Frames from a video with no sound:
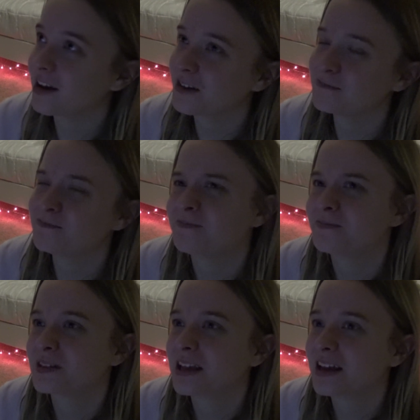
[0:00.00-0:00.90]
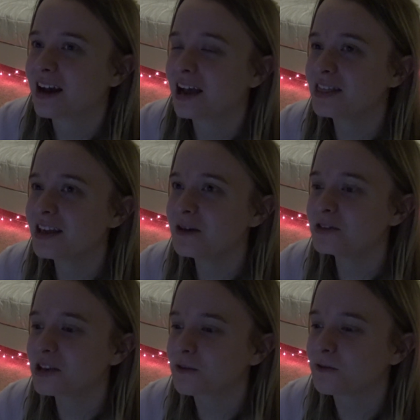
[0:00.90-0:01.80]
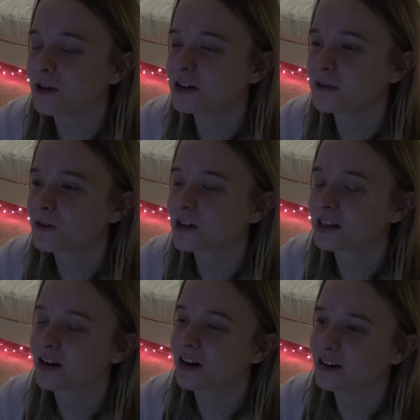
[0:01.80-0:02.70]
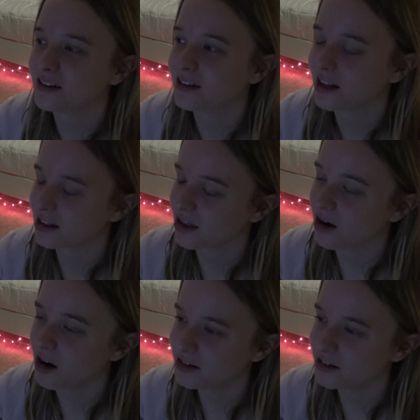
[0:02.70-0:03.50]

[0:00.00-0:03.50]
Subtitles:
I think it was like funny for like the